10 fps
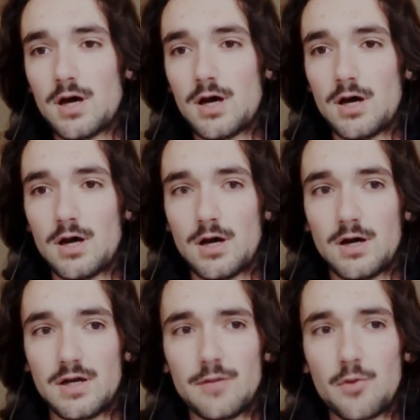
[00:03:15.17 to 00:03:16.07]

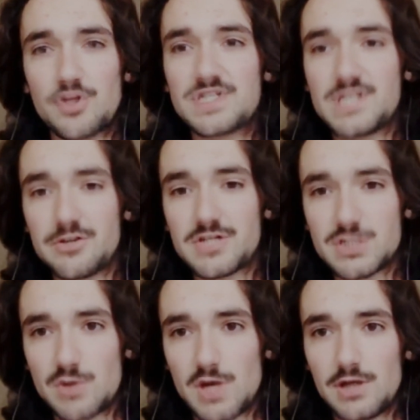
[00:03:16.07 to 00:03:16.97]
in a more
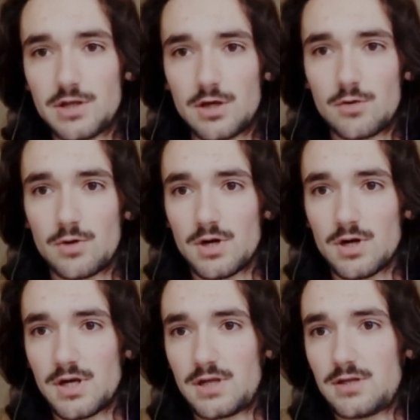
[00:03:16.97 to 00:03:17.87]
serious way,
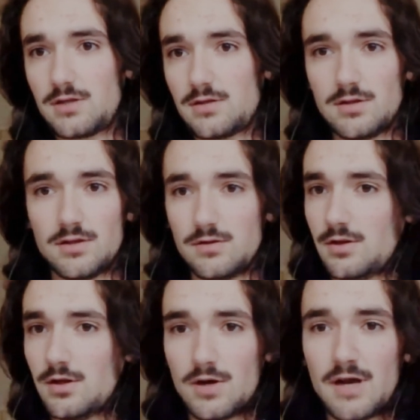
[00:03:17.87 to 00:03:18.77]
where like
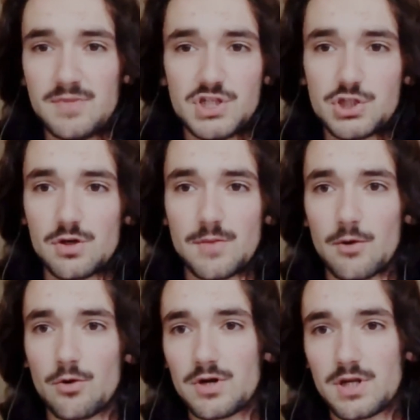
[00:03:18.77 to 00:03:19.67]
I'd be
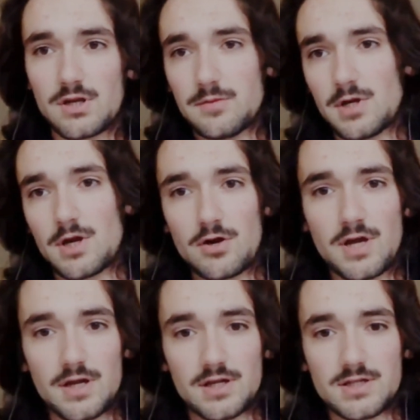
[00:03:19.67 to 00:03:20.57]
showing my work and they'd be
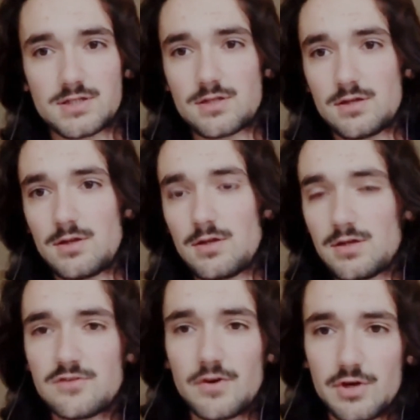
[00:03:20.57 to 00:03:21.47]
like, "Oh yeah, that's
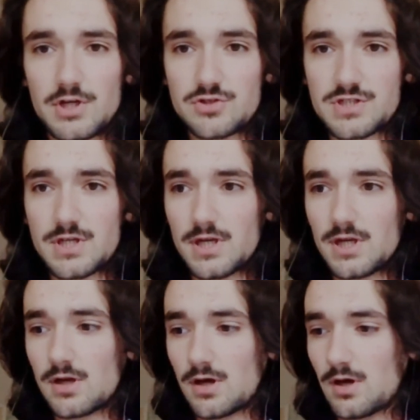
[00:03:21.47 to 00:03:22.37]
very
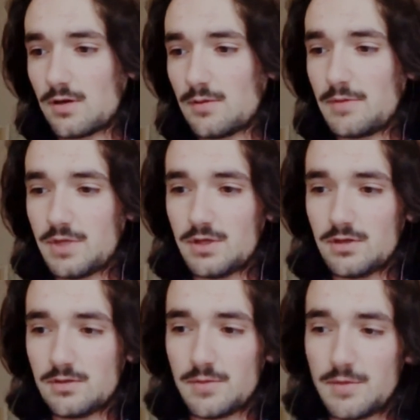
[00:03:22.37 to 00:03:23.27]
interesting.
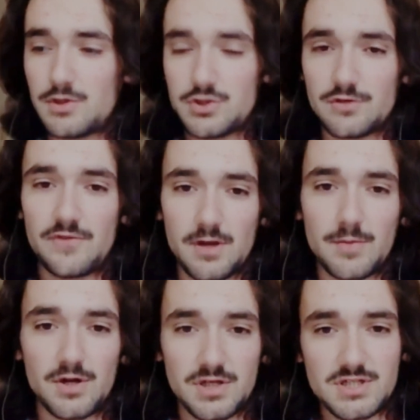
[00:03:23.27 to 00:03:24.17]
Maybe you
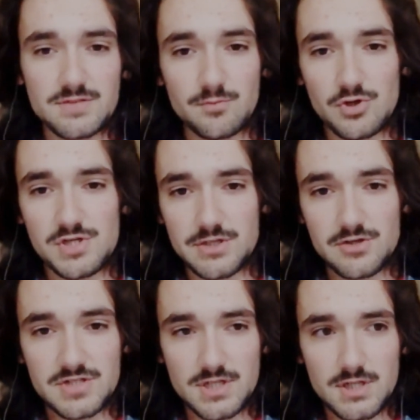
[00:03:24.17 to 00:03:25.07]
should think about this
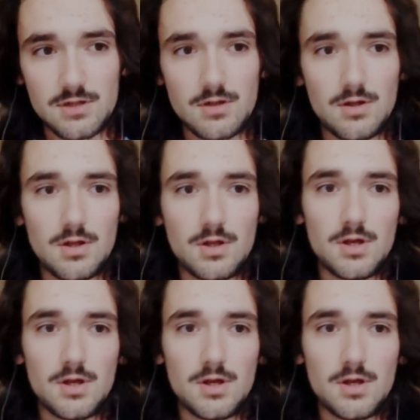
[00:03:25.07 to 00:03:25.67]
more seriously."